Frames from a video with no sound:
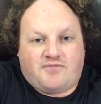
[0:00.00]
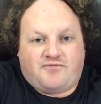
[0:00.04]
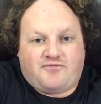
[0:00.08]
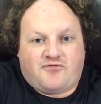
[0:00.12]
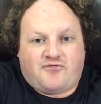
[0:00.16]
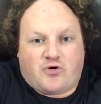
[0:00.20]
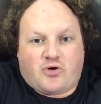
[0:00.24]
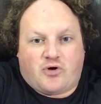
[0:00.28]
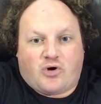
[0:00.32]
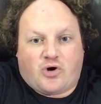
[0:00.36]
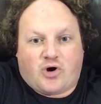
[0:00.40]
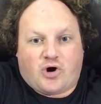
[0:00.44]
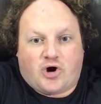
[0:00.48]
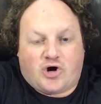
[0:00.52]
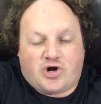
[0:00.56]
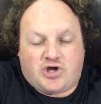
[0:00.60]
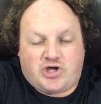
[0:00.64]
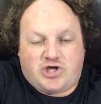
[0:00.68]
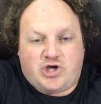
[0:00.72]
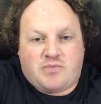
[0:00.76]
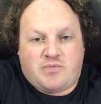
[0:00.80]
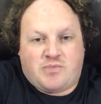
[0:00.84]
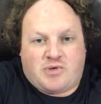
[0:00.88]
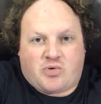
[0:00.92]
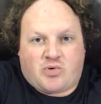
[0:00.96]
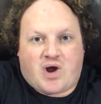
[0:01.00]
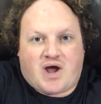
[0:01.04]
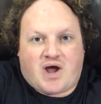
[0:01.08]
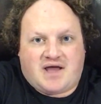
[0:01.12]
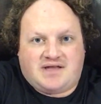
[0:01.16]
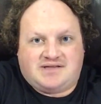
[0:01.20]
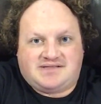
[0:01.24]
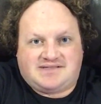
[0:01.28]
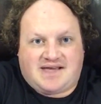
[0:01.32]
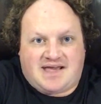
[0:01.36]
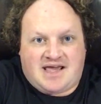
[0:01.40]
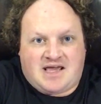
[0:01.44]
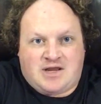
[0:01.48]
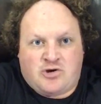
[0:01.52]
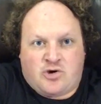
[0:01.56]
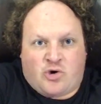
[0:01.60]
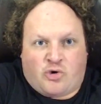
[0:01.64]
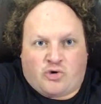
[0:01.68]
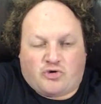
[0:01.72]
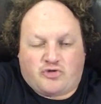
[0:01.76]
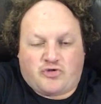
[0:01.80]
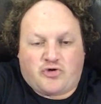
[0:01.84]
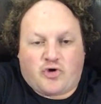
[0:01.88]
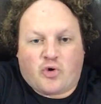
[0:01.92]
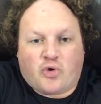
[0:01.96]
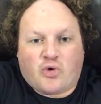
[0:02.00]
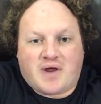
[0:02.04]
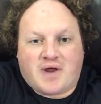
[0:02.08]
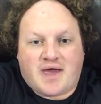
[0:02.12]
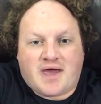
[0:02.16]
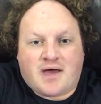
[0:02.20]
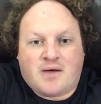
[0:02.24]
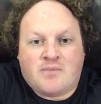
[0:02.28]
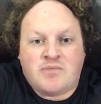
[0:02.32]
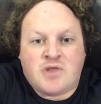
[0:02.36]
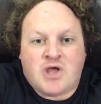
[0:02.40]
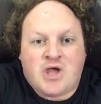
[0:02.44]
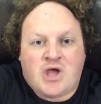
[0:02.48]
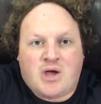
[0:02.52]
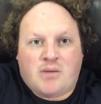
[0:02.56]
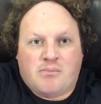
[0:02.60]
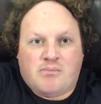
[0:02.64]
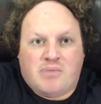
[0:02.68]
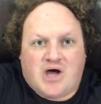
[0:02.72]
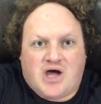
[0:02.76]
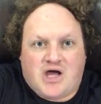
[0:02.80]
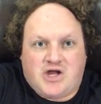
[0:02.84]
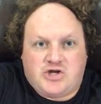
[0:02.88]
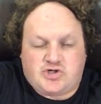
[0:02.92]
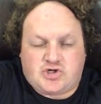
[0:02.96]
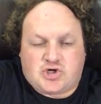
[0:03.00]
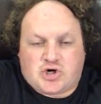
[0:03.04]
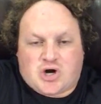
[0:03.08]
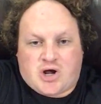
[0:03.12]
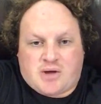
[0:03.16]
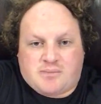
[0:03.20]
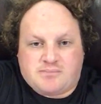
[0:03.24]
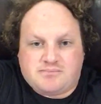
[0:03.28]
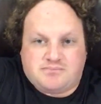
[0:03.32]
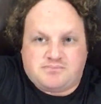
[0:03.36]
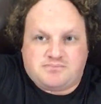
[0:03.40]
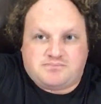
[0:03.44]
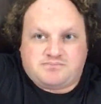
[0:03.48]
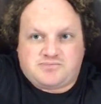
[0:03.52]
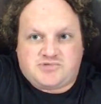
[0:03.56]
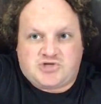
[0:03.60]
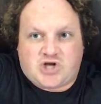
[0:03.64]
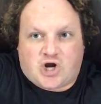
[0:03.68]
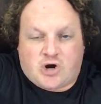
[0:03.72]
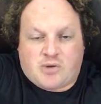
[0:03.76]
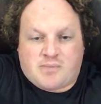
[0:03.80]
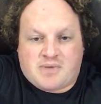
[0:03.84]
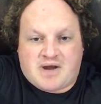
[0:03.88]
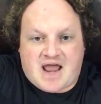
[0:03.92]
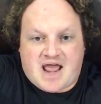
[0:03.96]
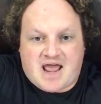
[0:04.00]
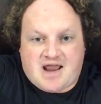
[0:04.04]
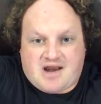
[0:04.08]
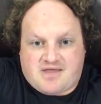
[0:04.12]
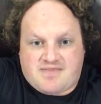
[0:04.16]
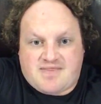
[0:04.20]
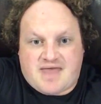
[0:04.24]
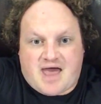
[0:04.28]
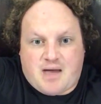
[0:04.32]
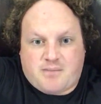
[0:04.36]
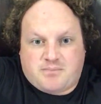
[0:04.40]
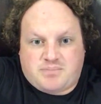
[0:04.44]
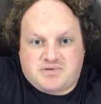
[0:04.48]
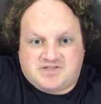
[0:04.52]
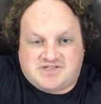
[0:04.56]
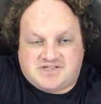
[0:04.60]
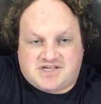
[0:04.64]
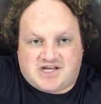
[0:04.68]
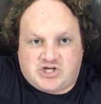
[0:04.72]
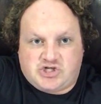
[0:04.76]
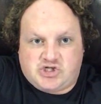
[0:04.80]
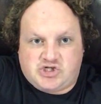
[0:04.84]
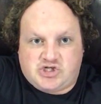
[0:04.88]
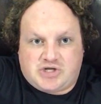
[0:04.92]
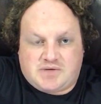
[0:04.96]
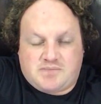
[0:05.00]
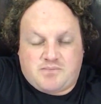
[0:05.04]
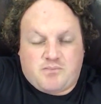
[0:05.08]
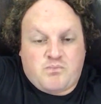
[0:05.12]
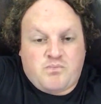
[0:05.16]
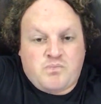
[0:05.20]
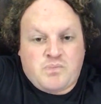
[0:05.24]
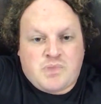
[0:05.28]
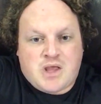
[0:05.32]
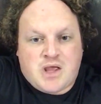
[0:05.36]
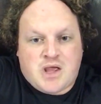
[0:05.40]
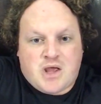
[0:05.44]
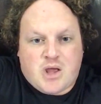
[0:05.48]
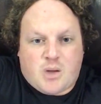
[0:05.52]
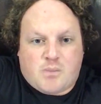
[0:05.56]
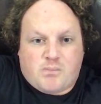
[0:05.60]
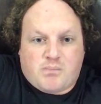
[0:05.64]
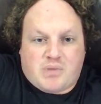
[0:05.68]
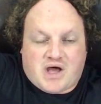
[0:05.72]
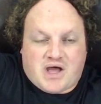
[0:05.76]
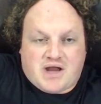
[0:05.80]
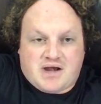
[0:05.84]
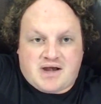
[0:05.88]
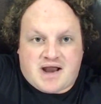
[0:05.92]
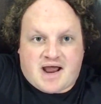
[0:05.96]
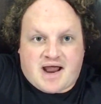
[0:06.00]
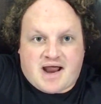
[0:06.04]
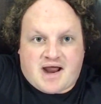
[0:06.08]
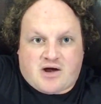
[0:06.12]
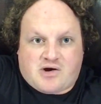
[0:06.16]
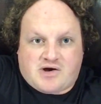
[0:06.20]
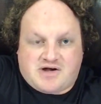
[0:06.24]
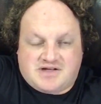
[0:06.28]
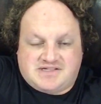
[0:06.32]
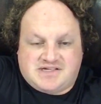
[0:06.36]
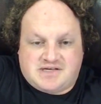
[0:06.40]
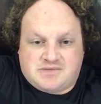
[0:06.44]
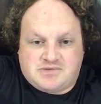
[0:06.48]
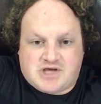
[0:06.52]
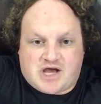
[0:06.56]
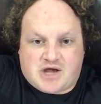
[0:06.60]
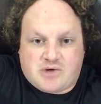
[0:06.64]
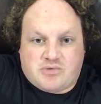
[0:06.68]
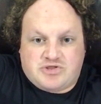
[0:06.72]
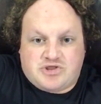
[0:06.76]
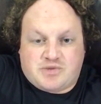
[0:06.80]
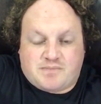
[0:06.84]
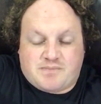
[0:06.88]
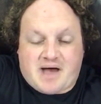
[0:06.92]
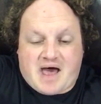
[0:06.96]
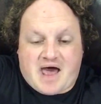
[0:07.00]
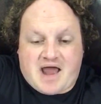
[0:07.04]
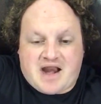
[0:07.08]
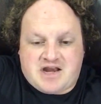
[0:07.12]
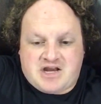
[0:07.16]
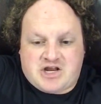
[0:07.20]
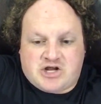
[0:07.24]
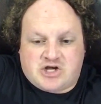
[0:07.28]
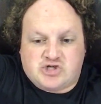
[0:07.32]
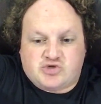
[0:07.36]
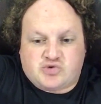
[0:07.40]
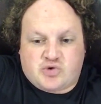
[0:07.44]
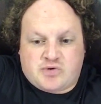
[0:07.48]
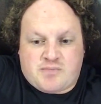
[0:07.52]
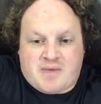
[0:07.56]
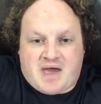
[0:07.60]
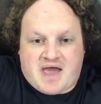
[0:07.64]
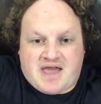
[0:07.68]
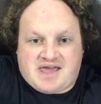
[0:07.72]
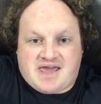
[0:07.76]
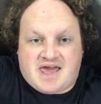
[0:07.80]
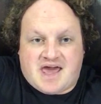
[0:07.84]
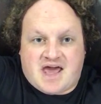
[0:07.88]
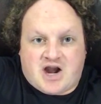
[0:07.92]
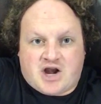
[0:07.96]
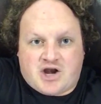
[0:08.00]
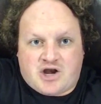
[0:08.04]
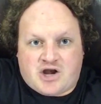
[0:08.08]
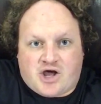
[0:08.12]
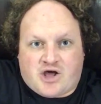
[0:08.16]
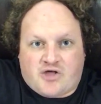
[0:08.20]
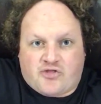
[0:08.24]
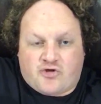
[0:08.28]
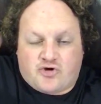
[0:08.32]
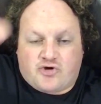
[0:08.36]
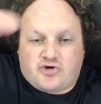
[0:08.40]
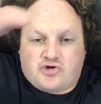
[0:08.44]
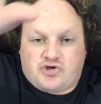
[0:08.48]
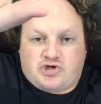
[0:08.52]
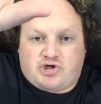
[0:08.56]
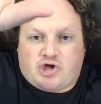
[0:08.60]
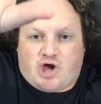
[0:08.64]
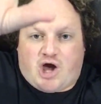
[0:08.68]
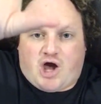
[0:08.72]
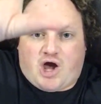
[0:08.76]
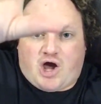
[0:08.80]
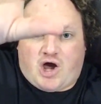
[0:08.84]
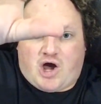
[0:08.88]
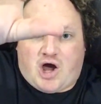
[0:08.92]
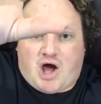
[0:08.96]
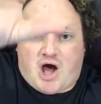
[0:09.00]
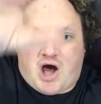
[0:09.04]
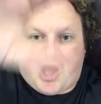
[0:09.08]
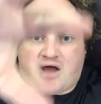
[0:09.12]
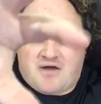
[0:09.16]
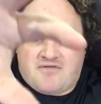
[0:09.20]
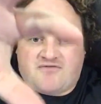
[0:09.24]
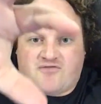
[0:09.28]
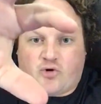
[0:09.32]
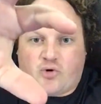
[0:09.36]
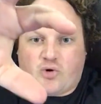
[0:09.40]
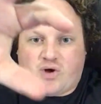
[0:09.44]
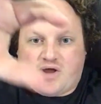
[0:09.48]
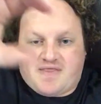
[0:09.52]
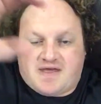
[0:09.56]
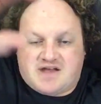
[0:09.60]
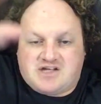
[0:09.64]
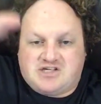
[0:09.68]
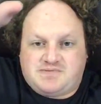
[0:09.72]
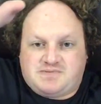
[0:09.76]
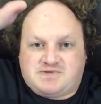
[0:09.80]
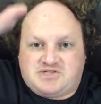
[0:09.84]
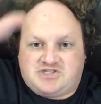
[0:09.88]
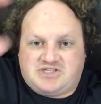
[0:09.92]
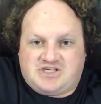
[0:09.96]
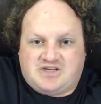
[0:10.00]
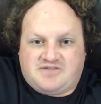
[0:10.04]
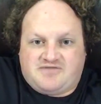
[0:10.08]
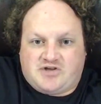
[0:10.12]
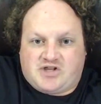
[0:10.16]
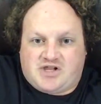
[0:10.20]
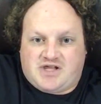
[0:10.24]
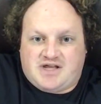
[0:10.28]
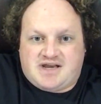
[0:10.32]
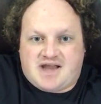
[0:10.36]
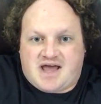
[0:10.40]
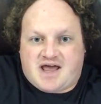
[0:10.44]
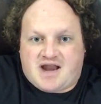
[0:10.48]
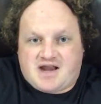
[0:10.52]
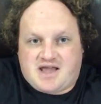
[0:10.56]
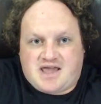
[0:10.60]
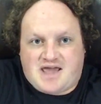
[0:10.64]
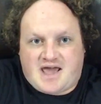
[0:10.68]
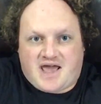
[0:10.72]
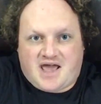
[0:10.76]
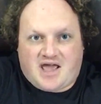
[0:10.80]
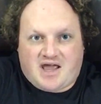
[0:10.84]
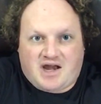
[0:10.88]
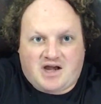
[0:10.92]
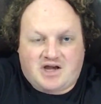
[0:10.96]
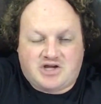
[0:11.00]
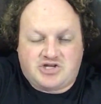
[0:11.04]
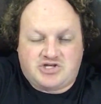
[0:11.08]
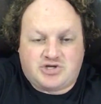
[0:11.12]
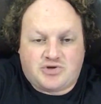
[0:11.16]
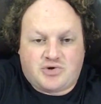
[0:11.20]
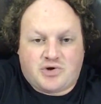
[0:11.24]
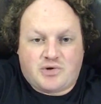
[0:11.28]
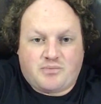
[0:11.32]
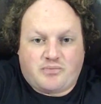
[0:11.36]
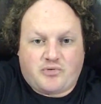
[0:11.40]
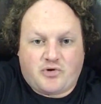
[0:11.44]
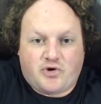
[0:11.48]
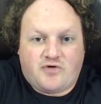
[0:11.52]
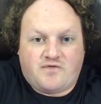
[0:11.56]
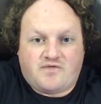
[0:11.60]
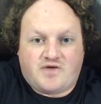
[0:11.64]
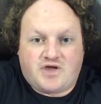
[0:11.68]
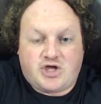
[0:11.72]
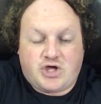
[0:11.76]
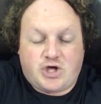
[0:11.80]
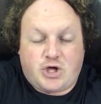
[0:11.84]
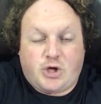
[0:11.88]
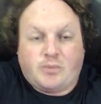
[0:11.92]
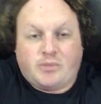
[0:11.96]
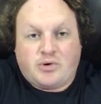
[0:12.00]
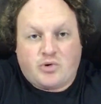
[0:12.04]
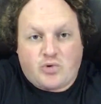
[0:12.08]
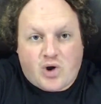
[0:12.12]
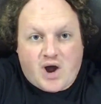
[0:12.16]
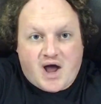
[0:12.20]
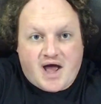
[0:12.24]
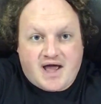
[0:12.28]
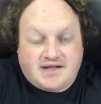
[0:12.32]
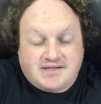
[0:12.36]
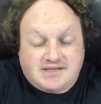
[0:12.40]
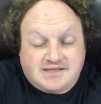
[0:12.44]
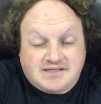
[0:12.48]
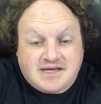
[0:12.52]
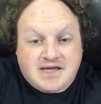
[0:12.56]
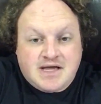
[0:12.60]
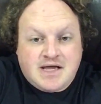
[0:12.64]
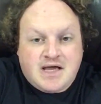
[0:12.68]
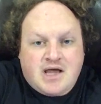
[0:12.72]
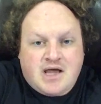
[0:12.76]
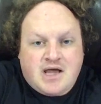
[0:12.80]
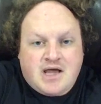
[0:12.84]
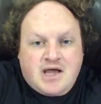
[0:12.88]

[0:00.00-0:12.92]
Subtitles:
for human rights in North Korea, but Trump terminated that position. But now it seems like with the Biden years, we may get another envoy that's specifically dedicated to improving rights